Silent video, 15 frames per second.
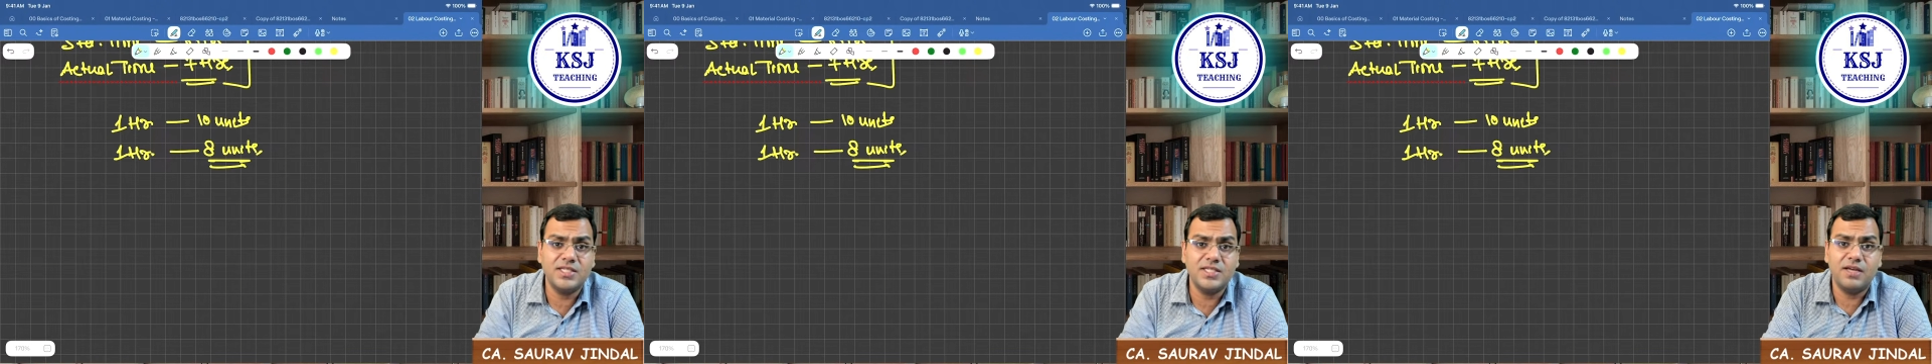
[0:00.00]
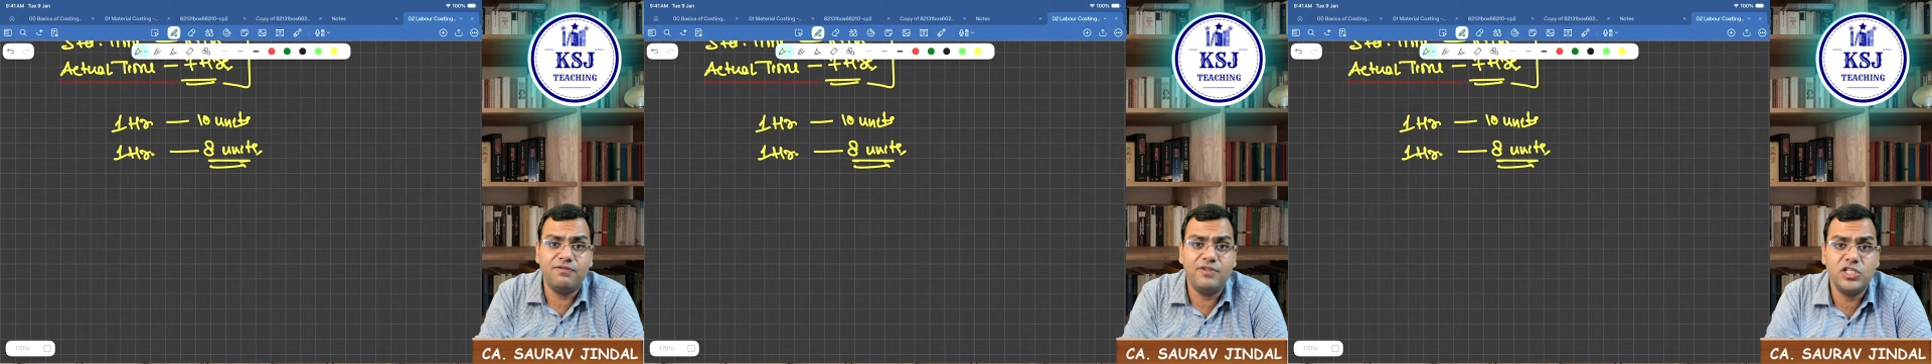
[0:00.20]

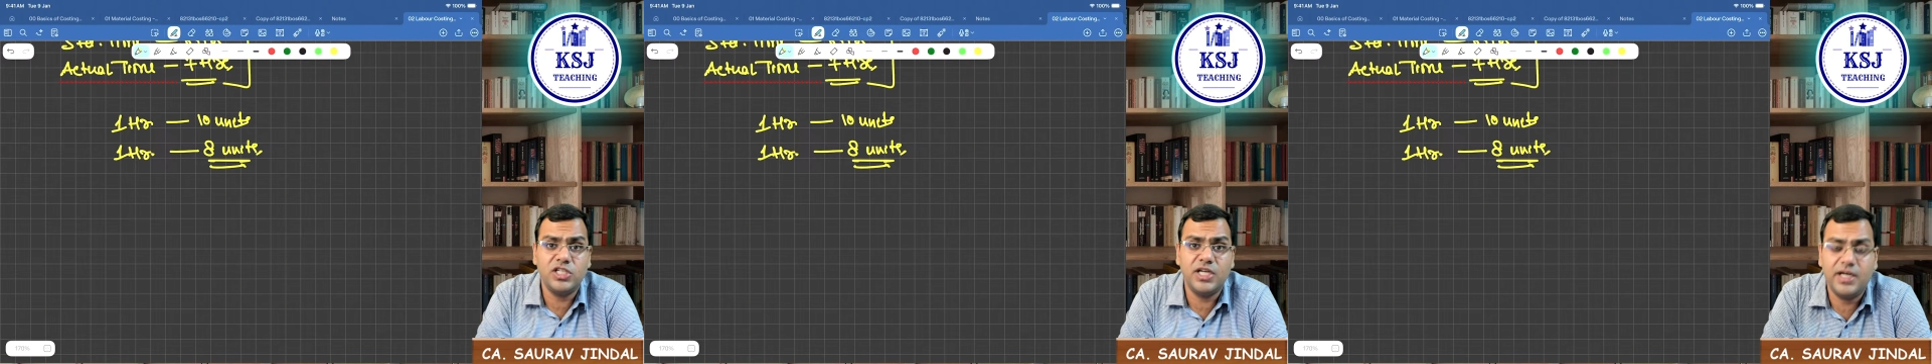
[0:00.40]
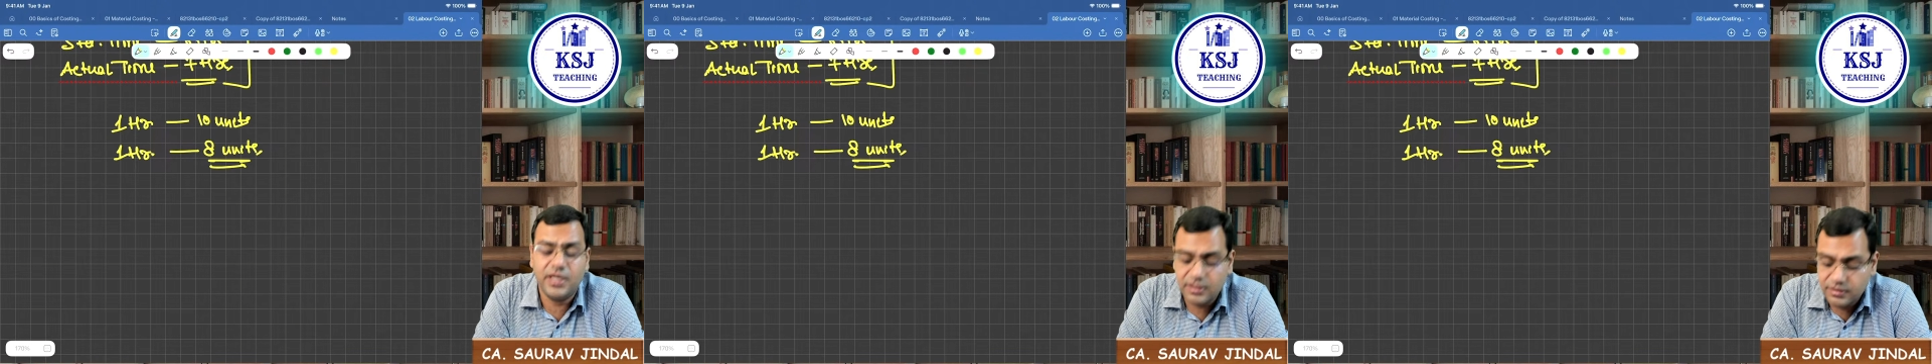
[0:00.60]

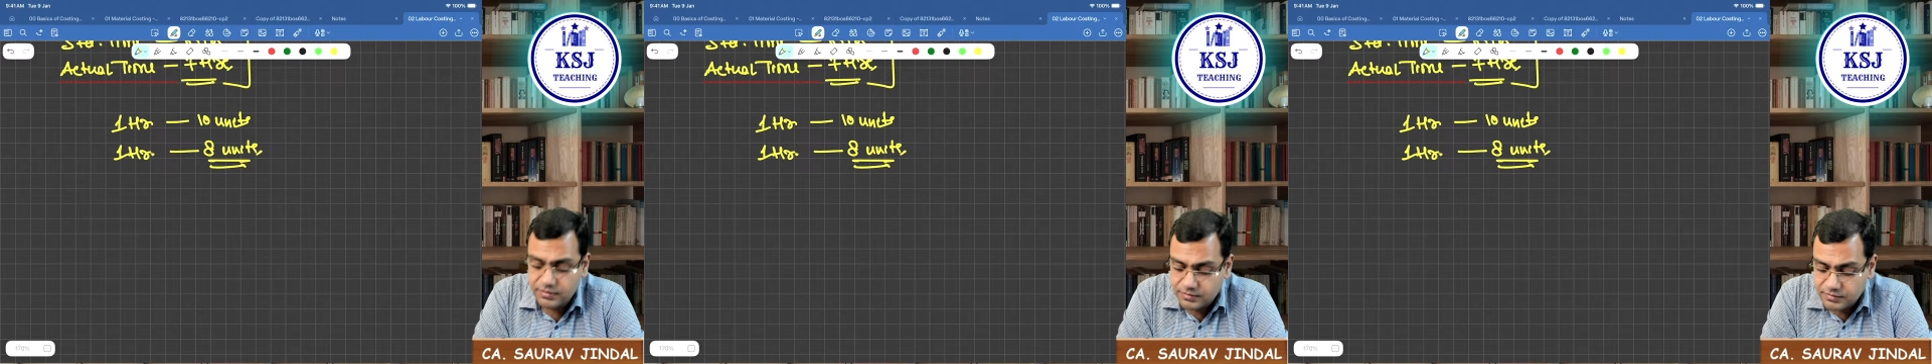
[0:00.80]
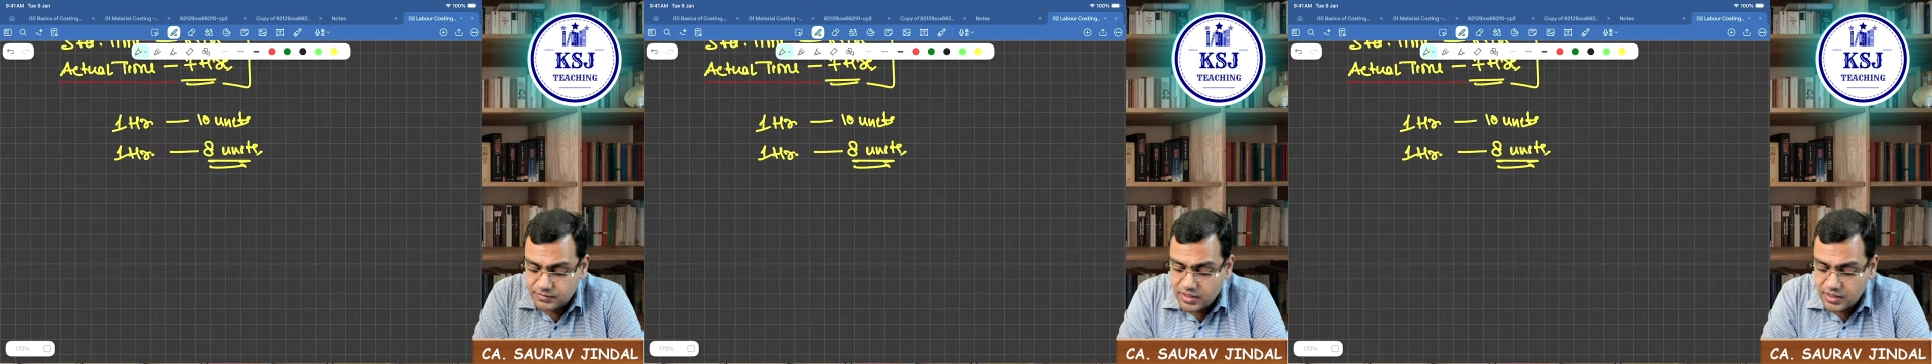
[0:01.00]
efficient?
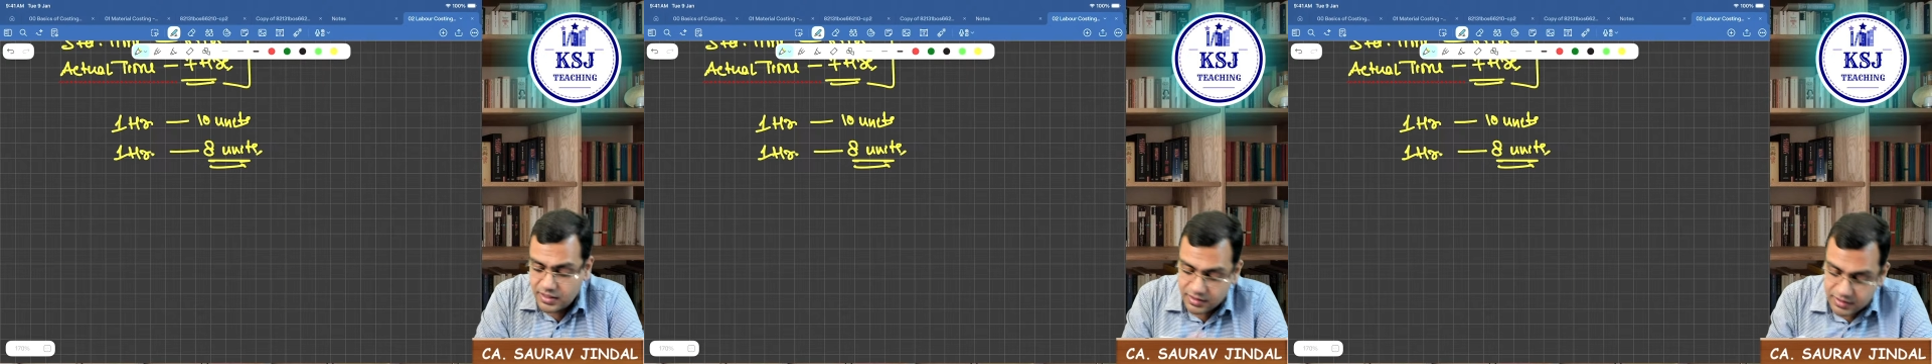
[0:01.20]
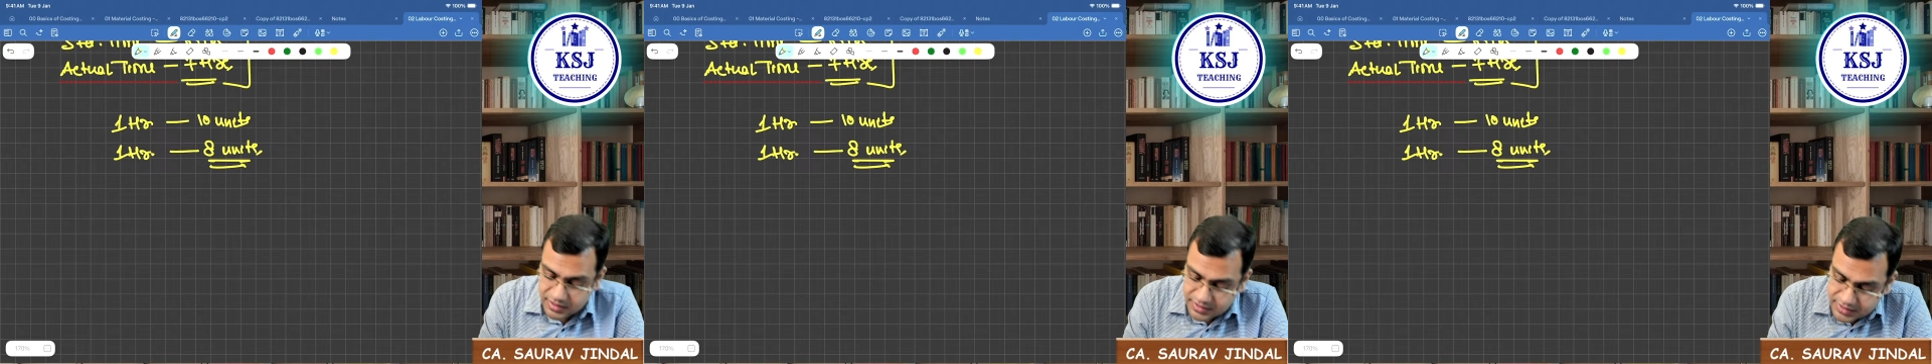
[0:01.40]

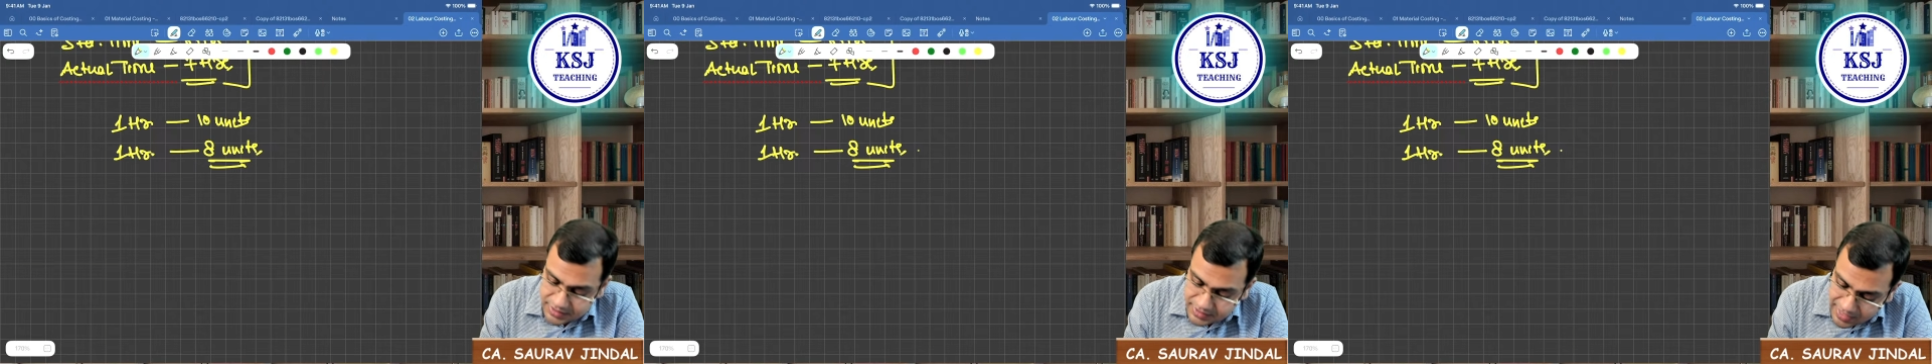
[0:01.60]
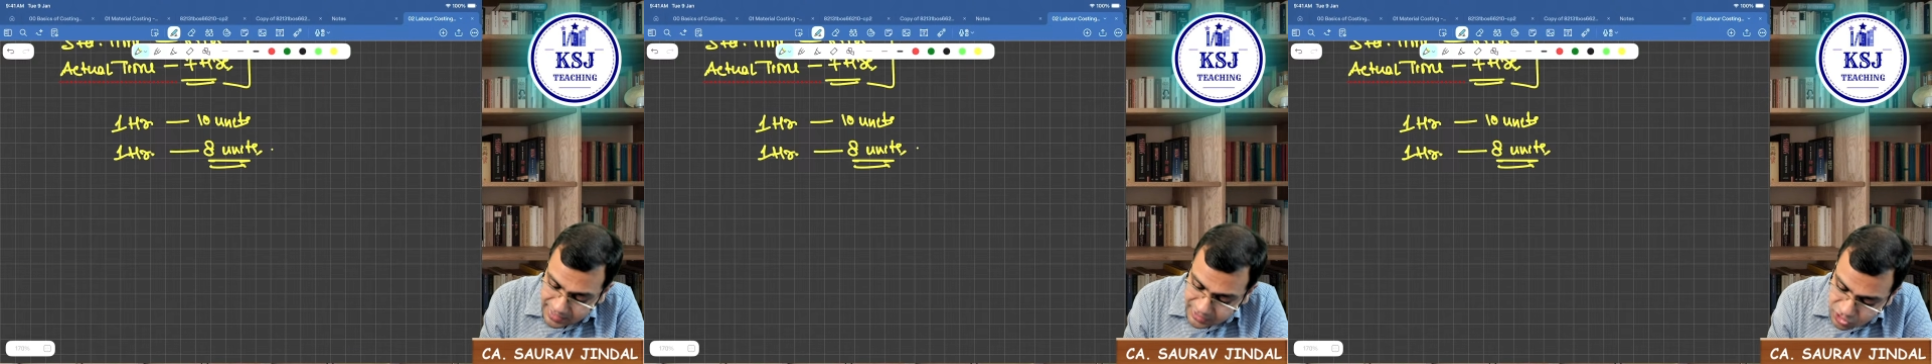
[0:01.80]
This is
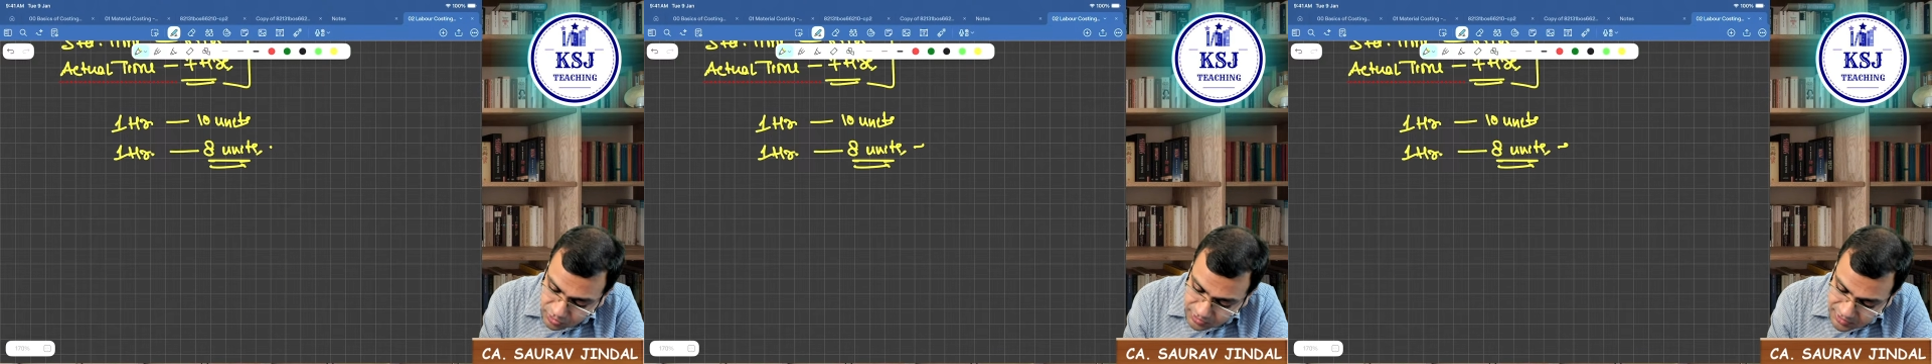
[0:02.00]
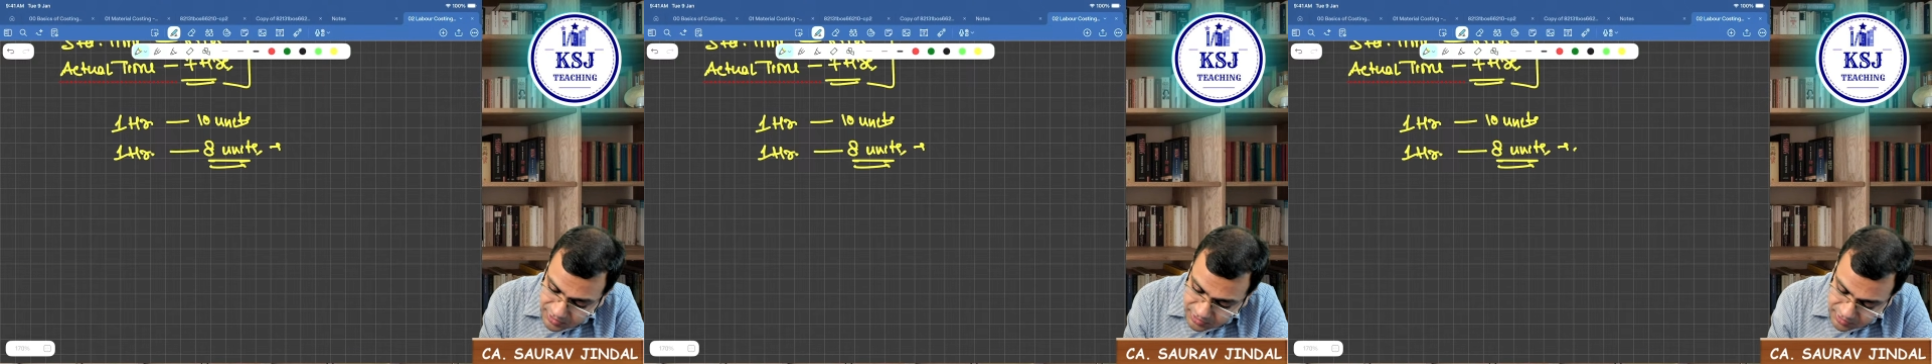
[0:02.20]

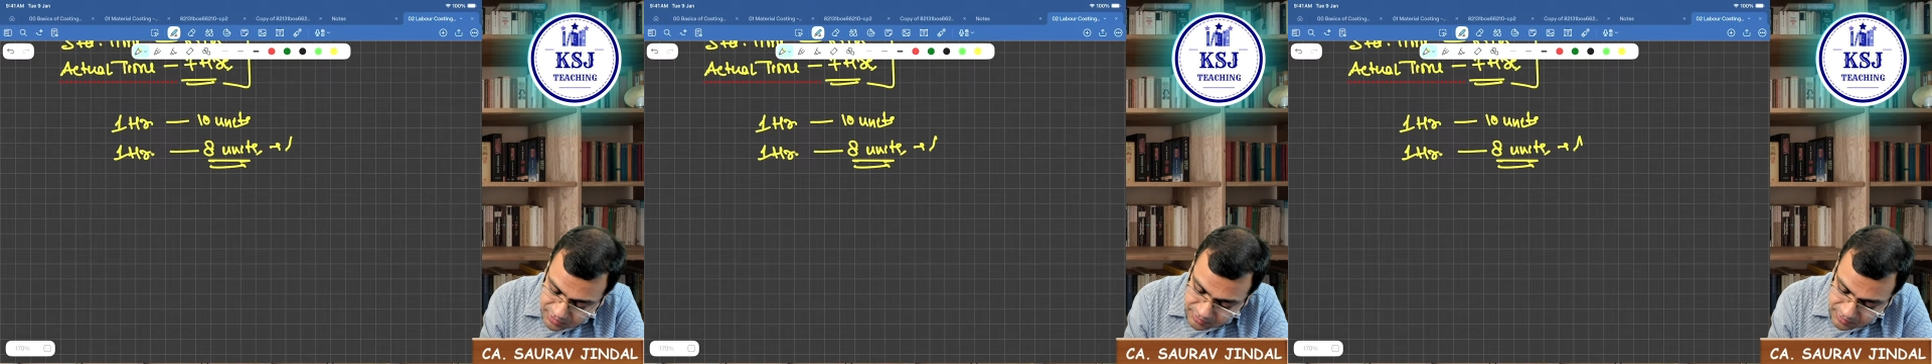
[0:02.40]
actuals.